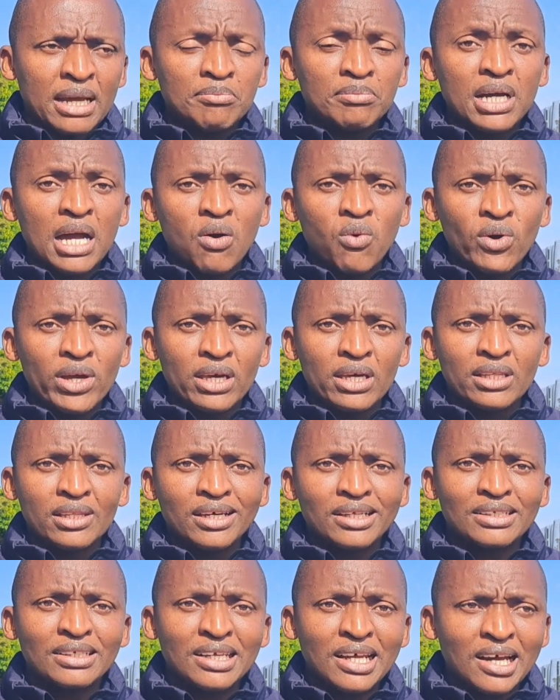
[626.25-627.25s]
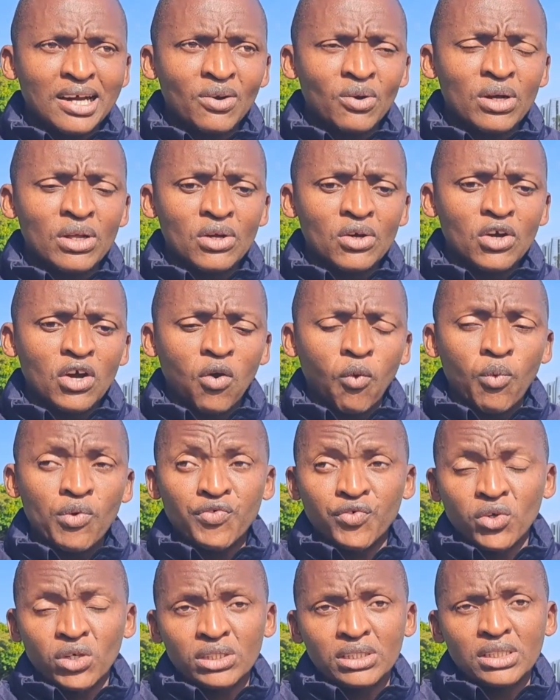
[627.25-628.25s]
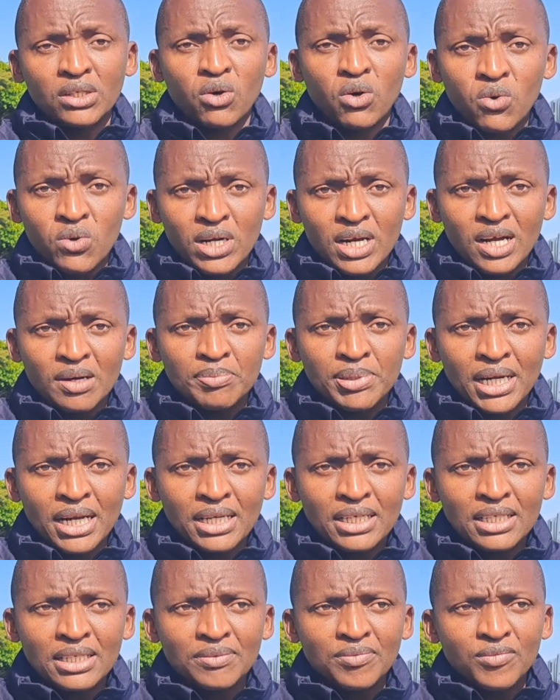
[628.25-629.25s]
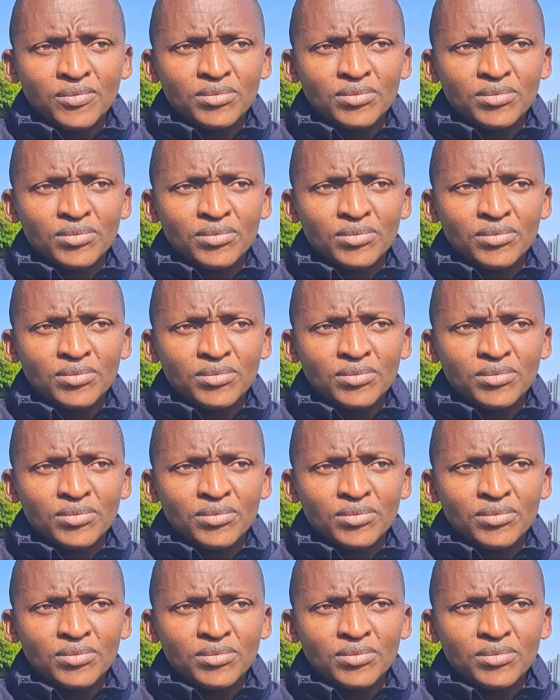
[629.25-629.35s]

I'm aware that now we've got the Coke Cup running,